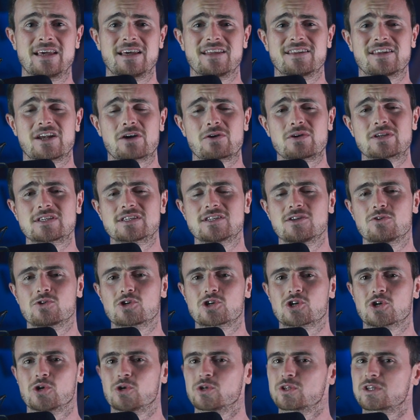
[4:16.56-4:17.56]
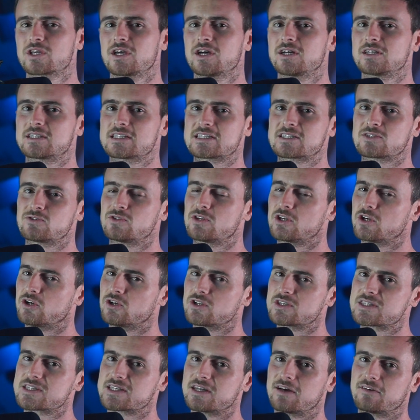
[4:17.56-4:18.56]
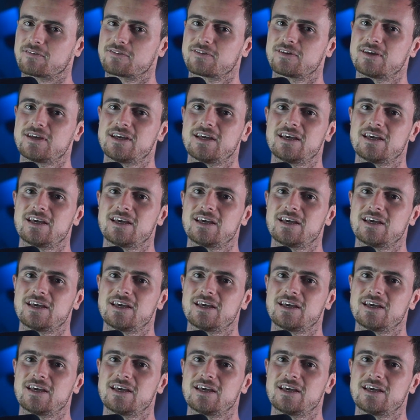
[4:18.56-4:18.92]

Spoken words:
There is no shortcut to the good stuff.